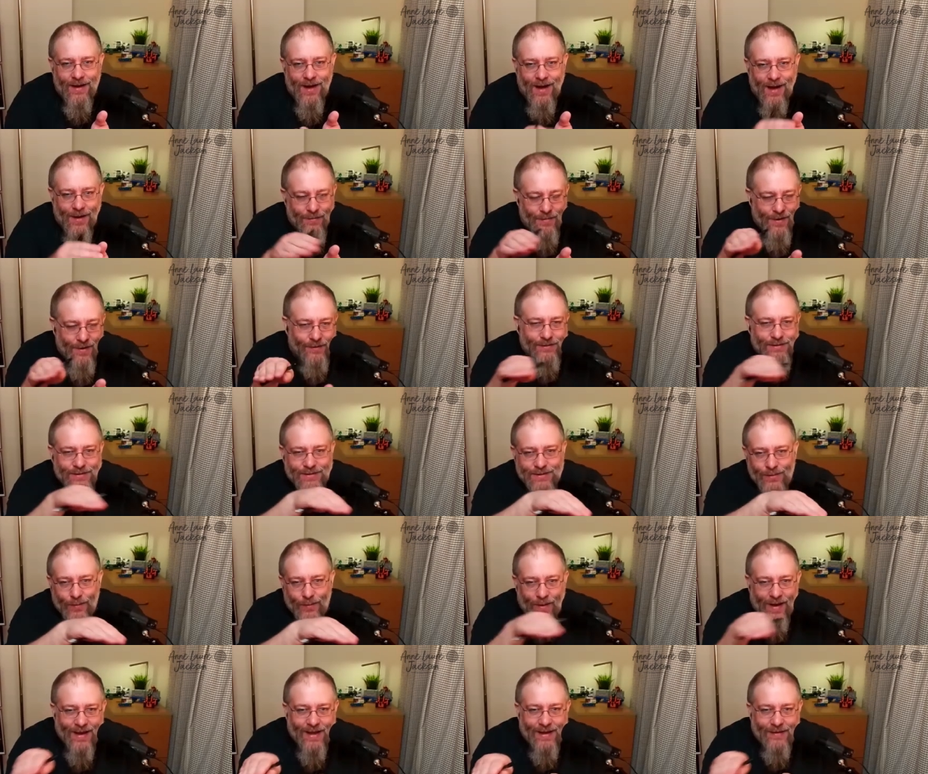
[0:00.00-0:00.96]
amongst the
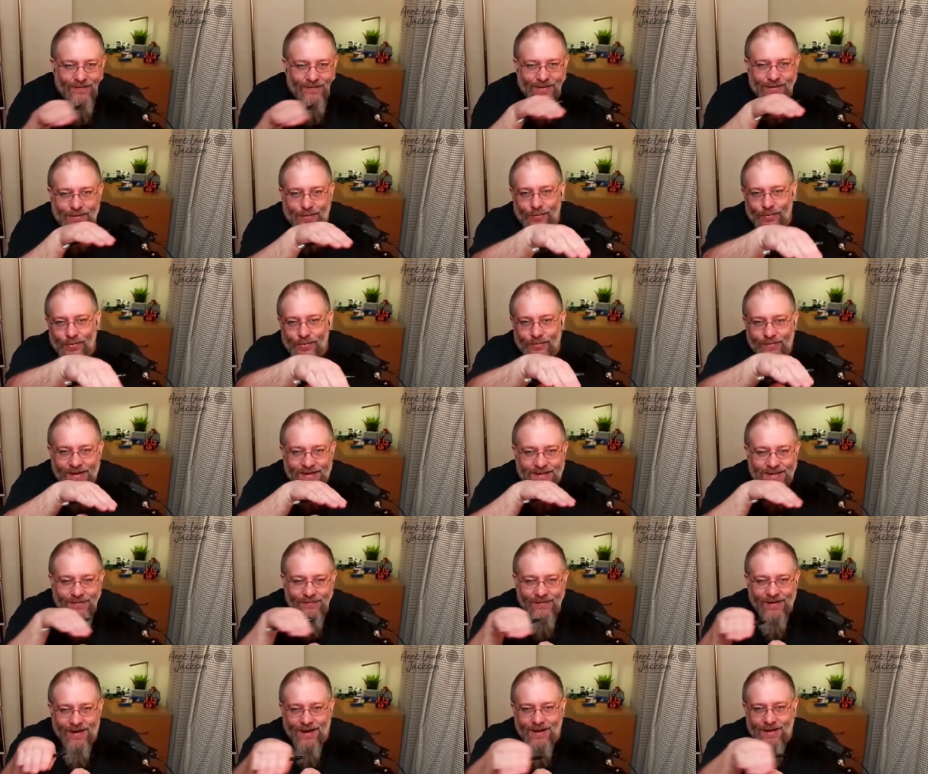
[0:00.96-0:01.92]
waves and all the rest
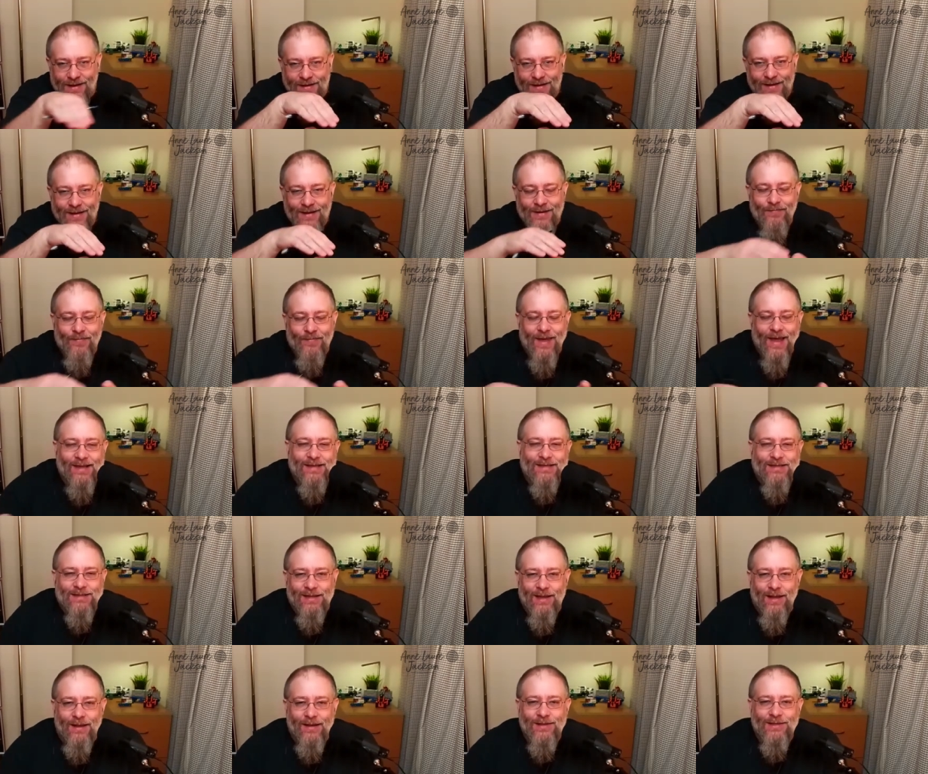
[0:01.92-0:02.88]
of it. And
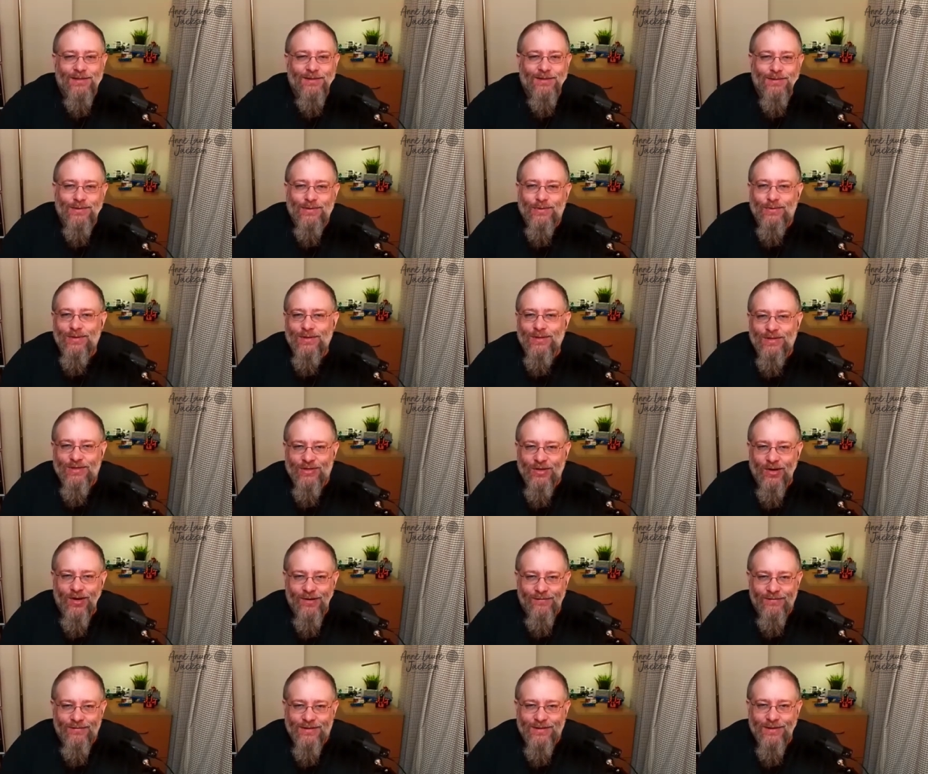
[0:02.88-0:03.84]
it's like some sort of
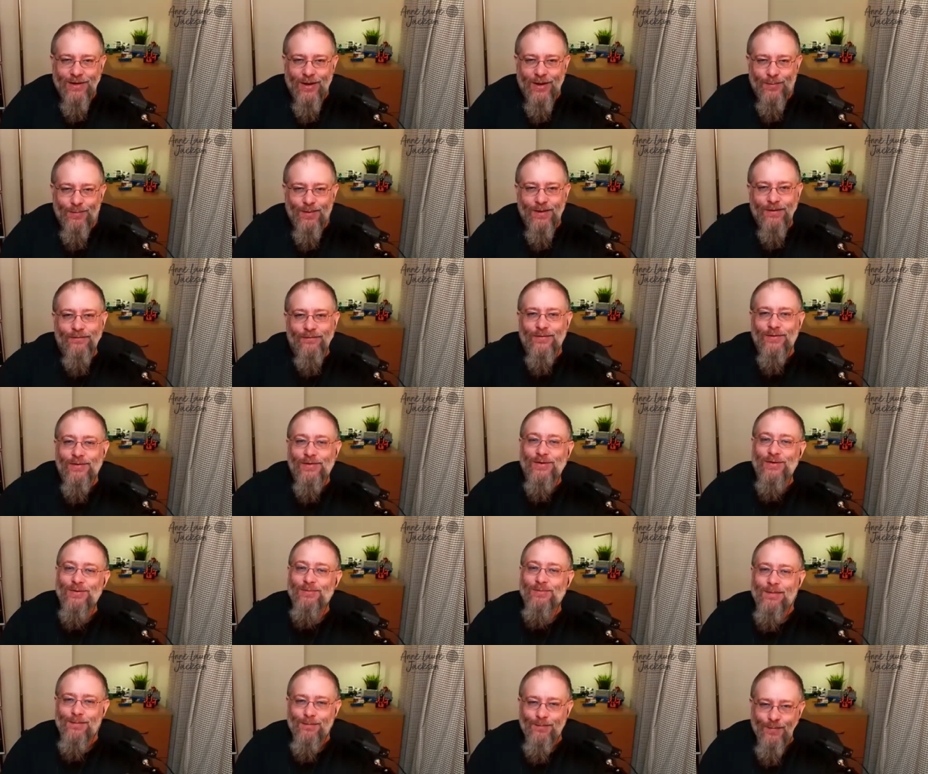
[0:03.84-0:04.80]
gyroscope, but for a
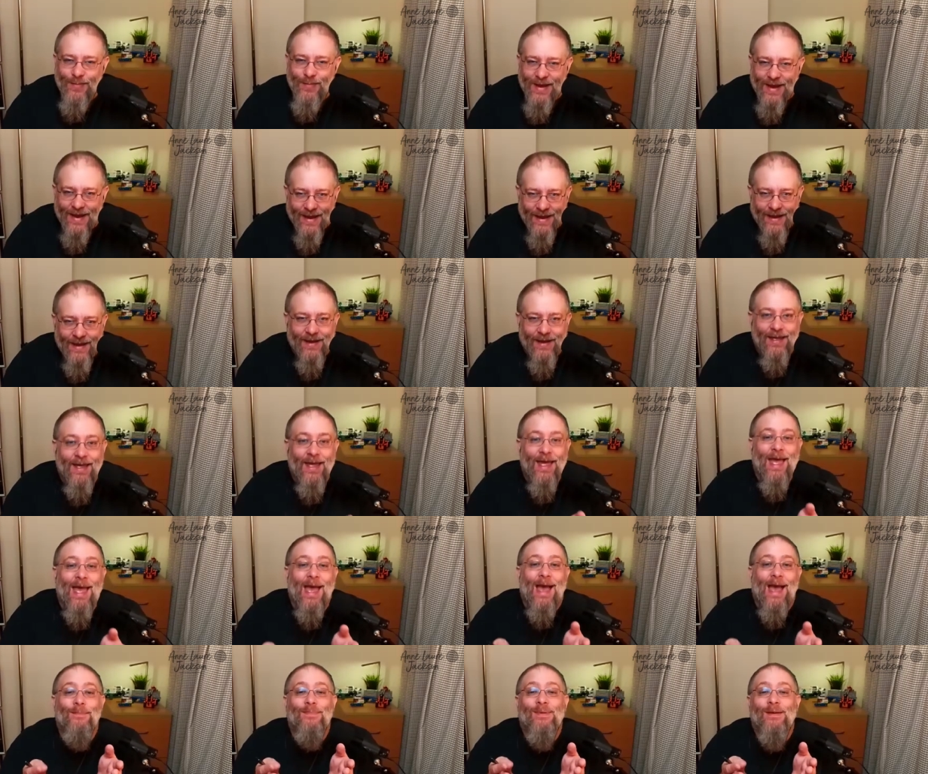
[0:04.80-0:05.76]
human being.
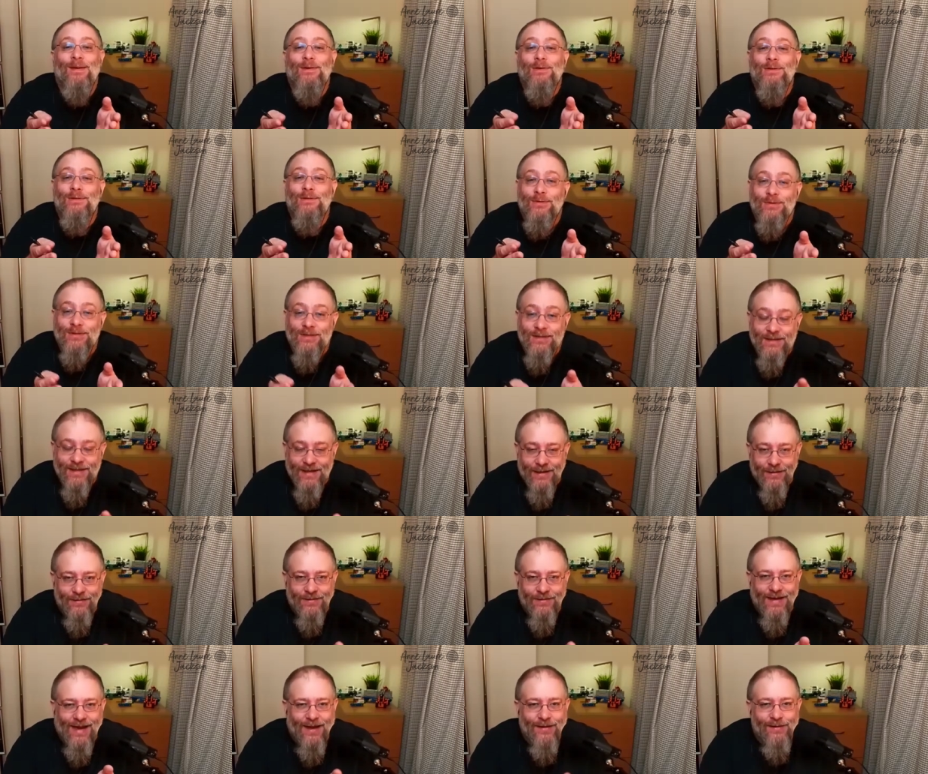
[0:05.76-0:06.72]
And because you're
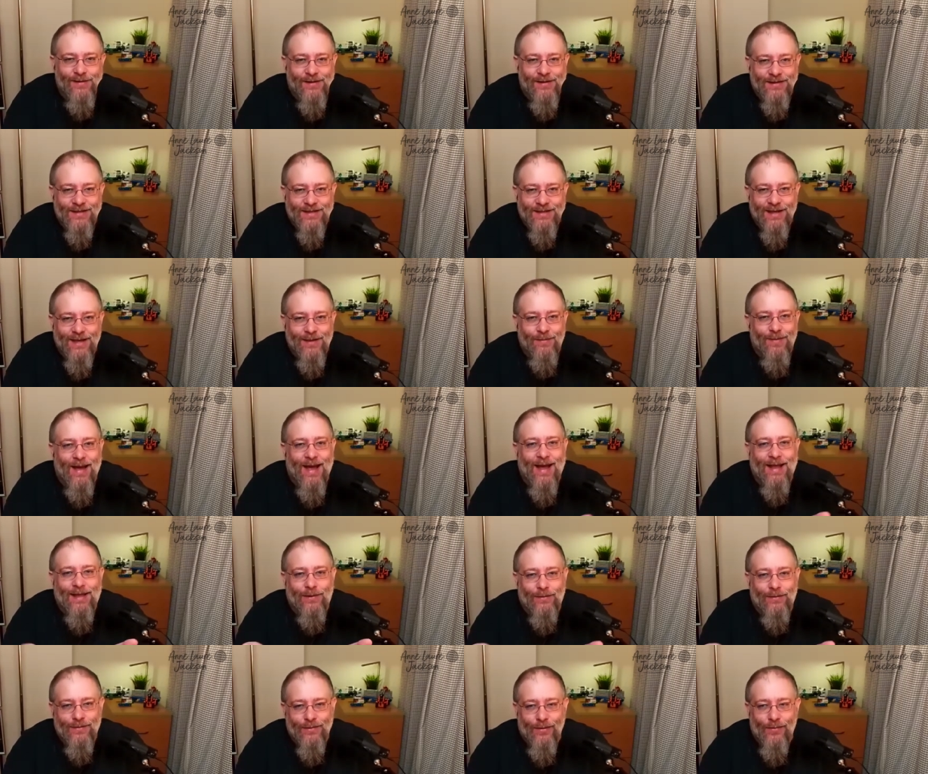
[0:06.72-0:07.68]
still, now you can sleep
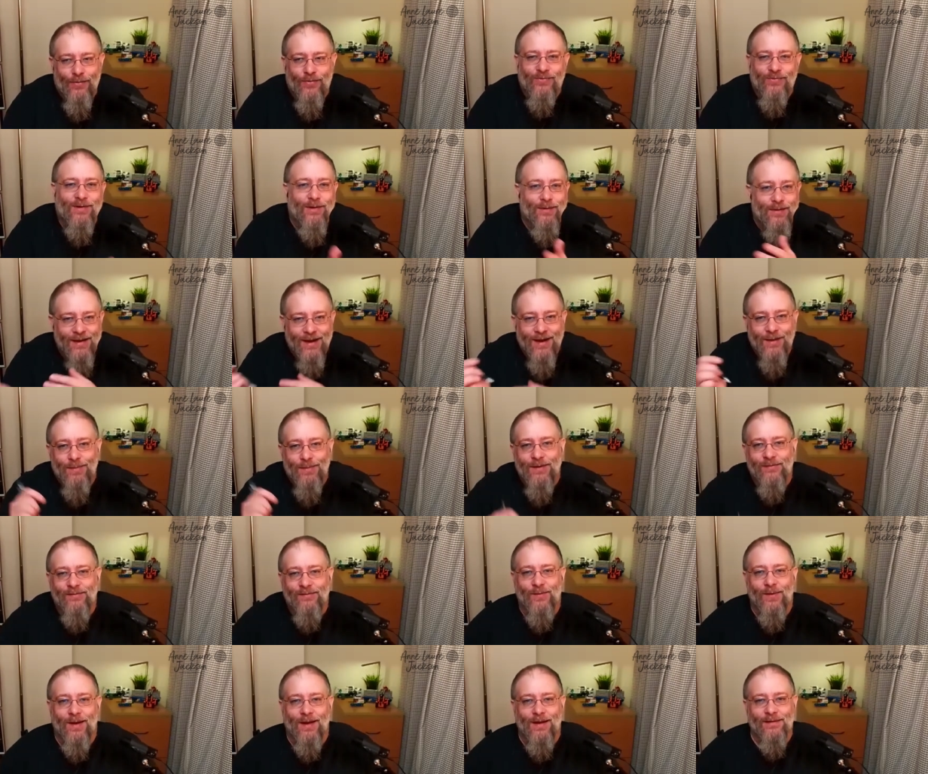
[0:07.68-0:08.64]
and you're not throwing up
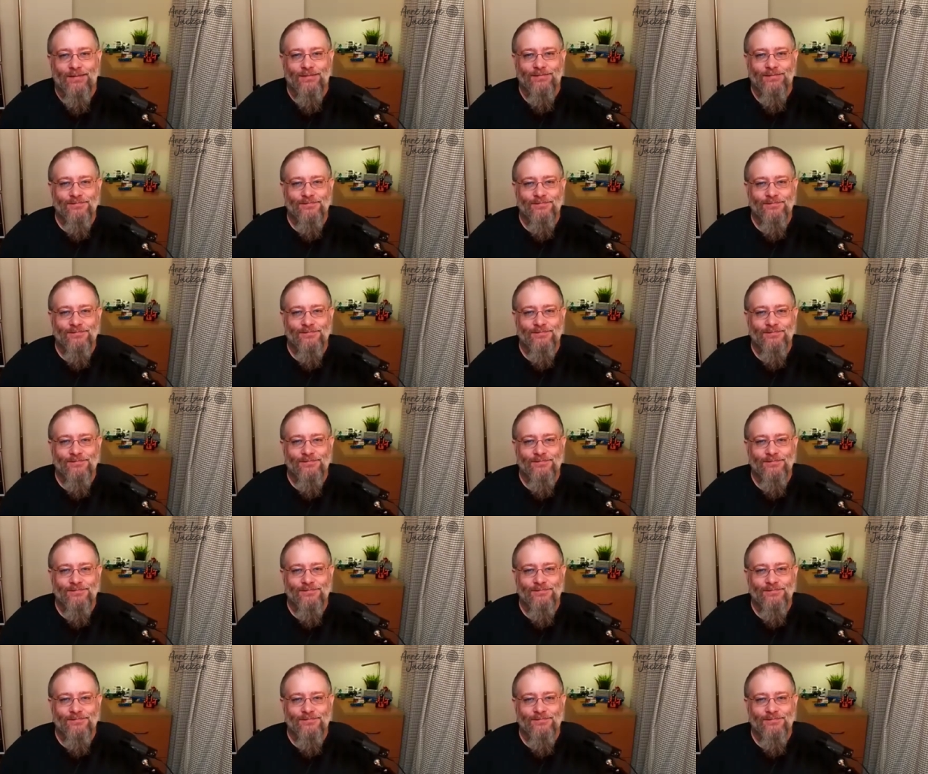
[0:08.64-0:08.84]
everywhere.